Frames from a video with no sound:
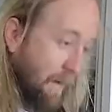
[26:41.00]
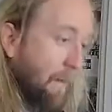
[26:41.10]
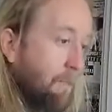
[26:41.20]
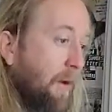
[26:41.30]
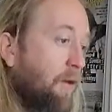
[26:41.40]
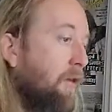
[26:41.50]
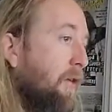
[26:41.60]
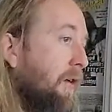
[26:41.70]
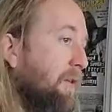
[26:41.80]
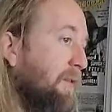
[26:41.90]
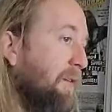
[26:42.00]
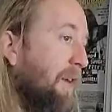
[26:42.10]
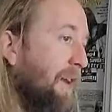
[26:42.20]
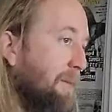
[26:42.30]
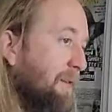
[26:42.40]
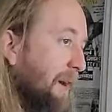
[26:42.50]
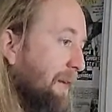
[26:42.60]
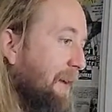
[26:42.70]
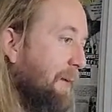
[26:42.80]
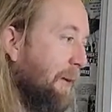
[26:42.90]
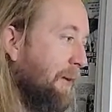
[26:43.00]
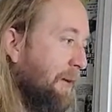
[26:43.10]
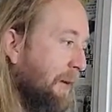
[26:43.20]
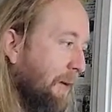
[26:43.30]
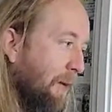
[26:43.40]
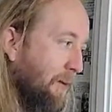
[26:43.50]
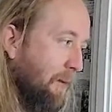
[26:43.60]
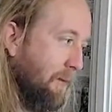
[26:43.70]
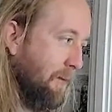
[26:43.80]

But you could also develop a technique where you can go.